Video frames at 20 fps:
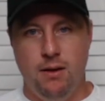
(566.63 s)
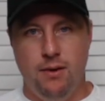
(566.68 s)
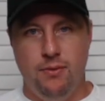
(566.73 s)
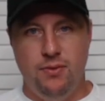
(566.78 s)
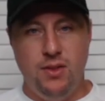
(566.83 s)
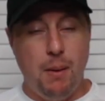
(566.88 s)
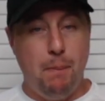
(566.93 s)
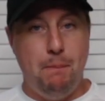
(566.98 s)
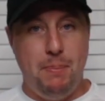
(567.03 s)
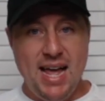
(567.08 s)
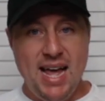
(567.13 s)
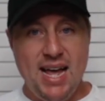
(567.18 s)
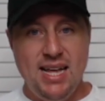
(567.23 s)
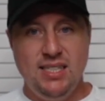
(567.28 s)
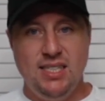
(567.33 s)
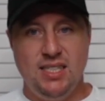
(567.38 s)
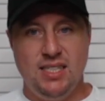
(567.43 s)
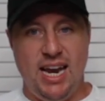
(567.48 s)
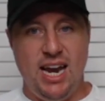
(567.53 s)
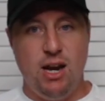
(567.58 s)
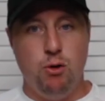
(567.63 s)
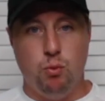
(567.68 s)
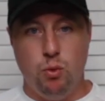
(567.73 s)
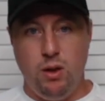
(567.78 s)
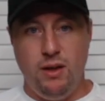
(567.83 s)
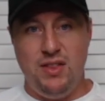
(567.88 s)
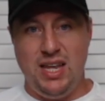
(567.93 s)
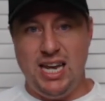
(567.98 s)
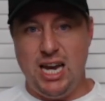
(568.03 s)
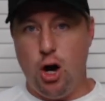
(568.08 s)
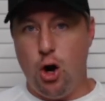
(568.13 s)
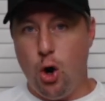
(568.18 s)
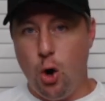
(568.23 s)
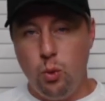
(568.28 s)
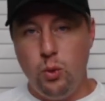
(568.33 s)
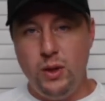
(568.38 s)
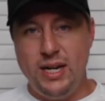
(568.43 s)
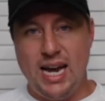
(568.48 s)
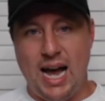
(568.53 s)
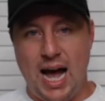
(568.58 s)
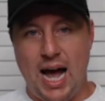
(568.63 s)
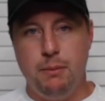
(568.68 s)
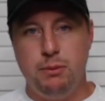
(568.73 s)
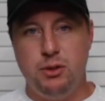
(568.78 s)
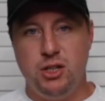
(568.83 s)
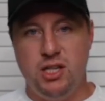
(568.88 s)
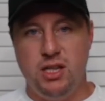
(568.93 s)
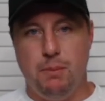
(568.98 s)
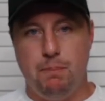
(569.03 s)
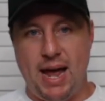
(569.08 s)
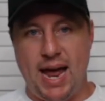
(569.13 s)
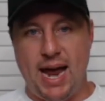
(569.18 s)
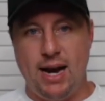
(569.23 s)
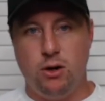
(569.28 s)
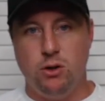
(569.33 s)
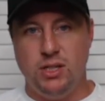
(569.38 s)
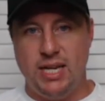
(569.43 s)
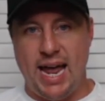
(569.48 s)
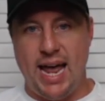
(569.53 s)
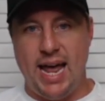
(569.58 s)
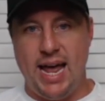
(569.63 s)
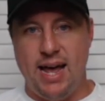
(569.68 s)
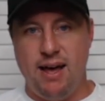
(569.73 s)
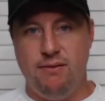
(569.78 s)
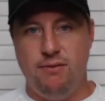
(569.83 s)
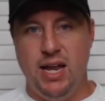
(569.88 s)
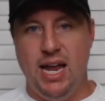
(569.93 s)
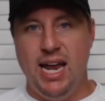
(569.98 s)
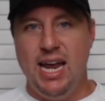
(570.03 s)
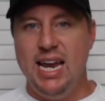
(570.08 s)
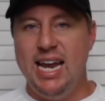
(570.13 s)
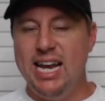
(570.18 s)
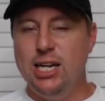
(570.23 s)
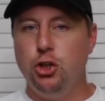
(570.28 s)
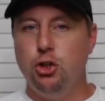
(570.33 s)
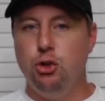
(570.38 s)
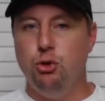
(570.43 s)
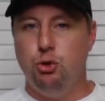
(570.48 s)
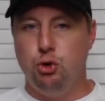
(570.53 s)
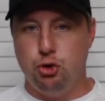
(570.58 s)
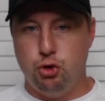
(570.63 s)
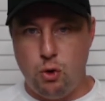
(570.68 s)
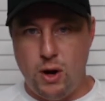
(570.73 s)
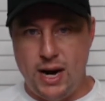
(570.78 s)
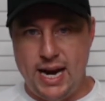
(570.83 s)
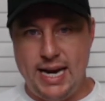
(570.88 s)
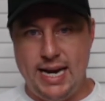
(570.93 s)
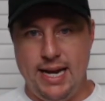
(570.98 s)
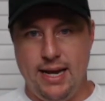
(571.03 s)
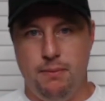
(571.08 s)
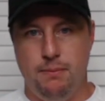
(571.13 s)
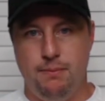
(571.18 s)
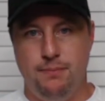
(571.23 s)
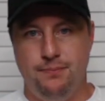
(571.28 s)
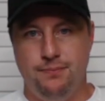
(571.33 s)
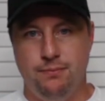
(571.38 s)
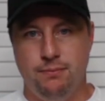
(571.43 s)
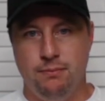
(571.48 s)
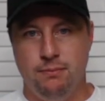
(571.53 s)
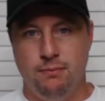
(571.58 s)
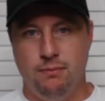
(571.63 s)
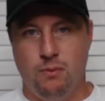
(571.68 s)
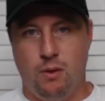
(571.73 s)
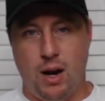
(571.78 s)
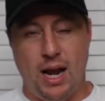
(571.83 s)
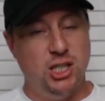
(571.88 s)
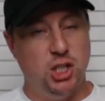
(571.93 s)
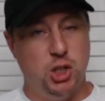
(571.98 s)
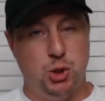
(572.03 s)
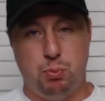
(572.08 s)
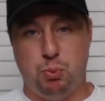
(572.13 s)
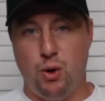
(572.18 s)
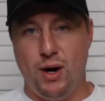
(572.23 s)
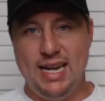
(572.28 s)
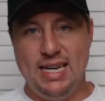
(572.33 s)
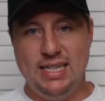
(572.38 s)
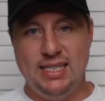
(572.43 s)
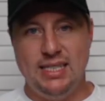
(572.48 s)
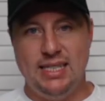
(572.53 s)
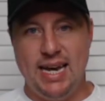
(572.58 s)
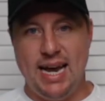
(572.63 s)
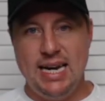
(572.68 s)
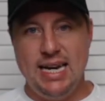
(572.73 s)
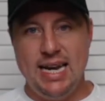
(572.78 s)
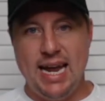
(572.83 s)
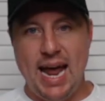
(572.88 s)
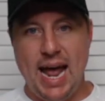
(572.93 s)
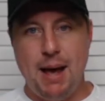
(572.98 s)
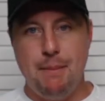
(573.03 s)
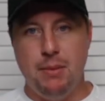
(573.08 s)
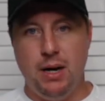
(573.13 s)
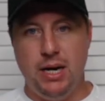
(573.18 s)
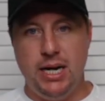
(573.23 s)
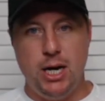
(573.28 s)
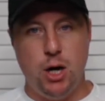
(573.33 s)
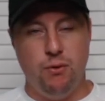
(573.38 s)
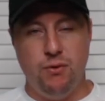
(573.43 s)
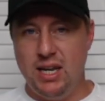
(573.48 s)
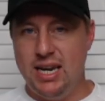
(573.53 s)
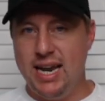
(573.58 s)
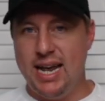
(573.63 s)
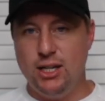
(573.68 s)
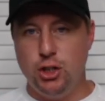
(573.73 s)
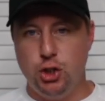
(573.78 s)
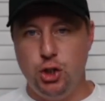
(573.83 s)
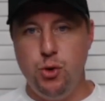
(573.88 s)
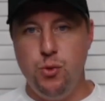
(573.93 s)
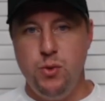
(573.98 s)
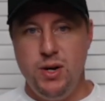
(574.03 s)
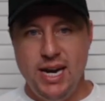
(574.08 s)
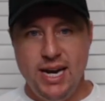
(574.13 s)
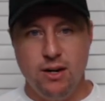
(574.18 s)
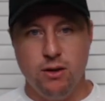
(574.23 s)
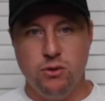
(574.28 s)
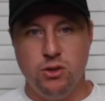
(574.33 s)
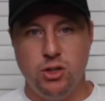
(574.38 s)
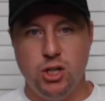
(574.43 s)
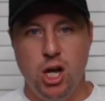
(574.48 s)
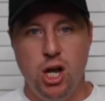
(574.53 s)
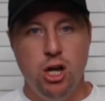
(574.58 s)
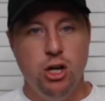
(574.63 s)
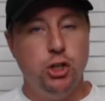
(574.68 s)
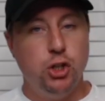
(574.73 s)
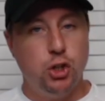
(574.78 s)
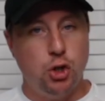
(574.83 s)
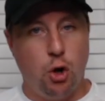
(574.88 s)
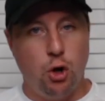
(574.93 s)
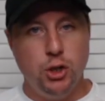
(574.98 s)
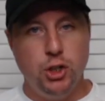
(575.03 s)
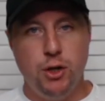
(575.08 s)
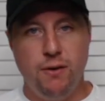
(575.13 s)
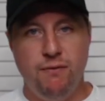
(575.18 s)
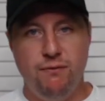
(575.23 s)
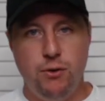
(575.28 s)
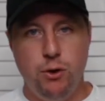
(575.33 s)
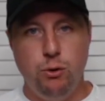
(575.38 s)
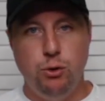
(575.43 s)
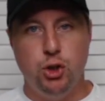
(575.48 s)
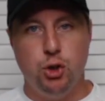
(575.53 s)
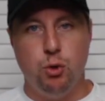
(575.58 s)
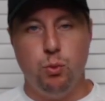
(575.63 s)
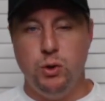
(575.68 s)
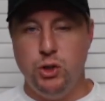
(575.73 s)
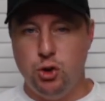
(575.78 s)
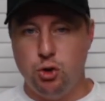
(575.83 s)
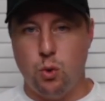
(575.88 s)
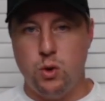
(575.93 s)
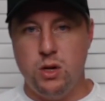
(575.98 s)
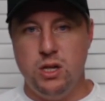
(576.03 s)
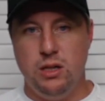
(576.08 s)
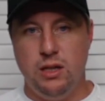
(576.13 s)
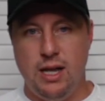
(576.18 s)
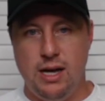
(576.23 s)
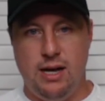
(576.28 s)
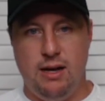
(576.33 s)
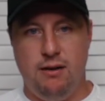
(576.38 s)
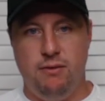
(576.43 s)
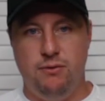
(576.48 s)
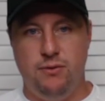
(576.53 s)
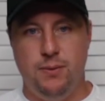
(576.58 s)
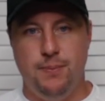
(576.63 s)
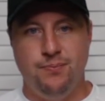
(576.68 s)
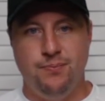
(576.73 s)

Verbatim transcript: The best and really the only option the Packers have is to trade him and spread his dead cap money over the next 2 years. Start your future with Jordan Love.